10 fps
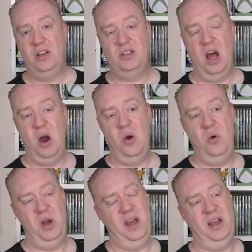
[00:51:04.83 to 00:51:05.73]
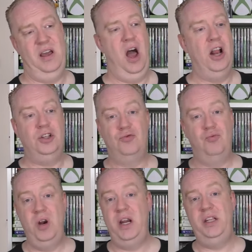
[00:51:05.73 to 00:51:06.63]
So I just
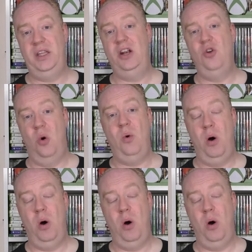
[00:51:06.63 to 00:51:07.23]
really did not,